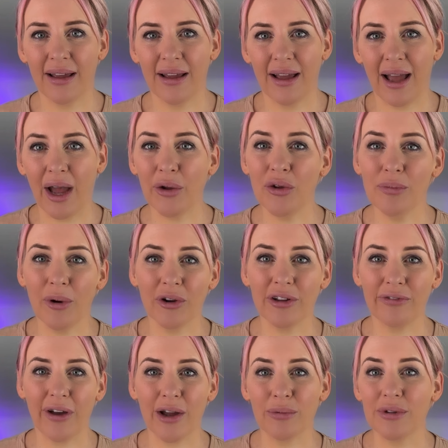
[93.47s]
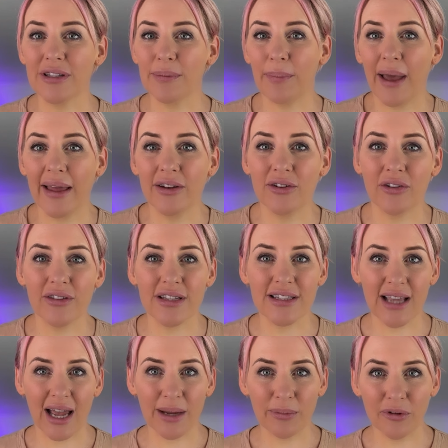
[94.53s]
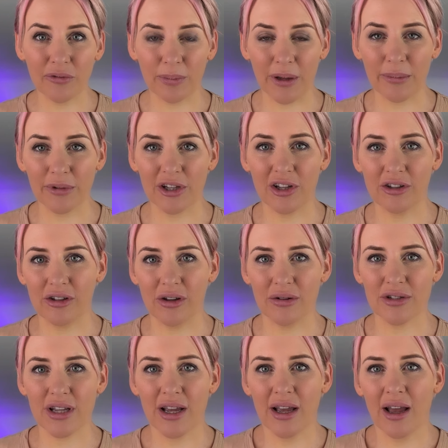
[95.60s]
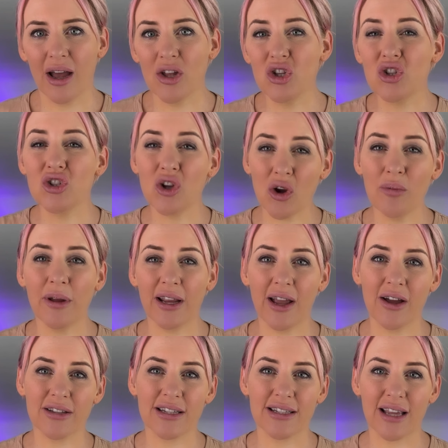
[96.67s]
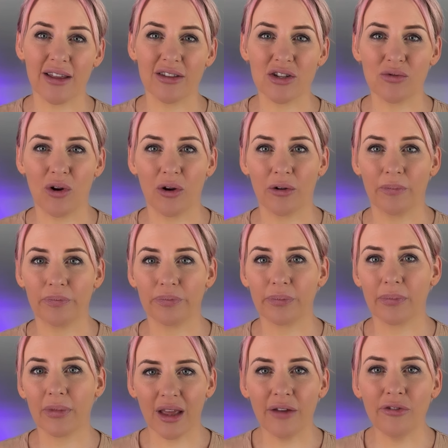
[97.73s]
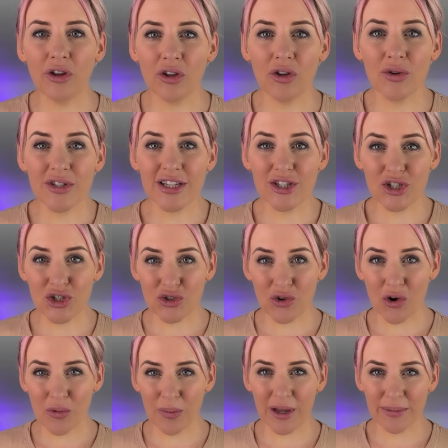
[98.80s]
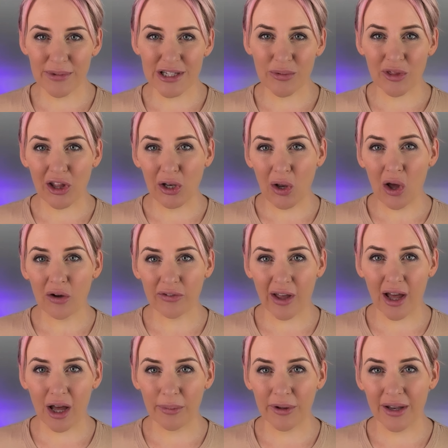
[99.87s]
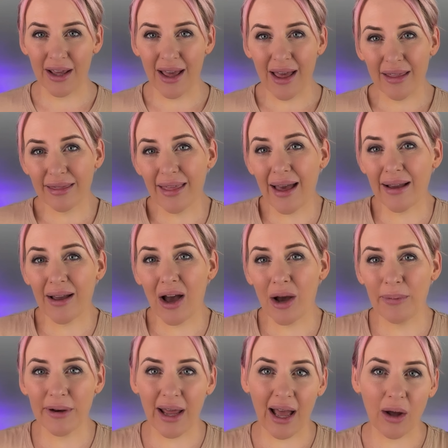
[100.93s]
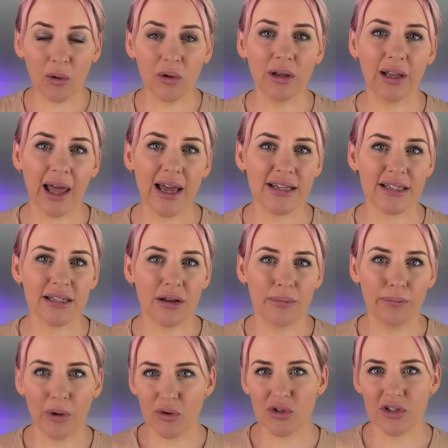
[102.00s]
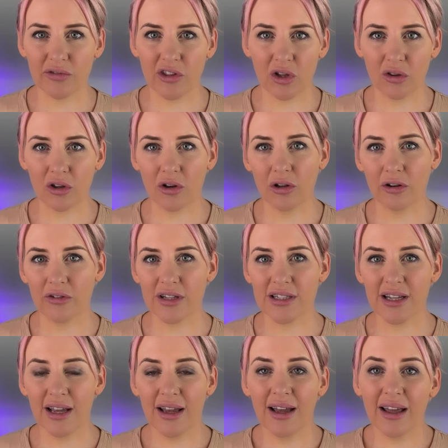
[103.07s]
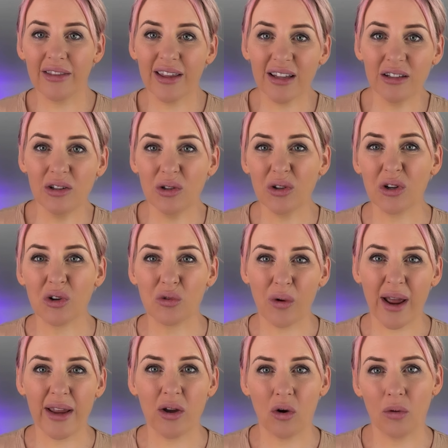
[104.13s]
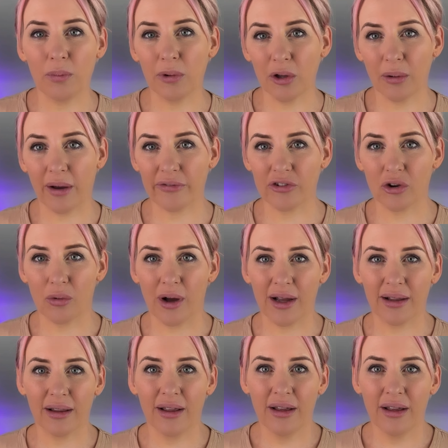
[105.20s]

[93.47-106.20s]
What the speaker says: How you modify will depend on the type of pigment you use, and so many artists get this wrong. If you're using strong pigments with a lot of carbon, that carbon outlasts most of the other colorants, and they can look grey or blue after a while.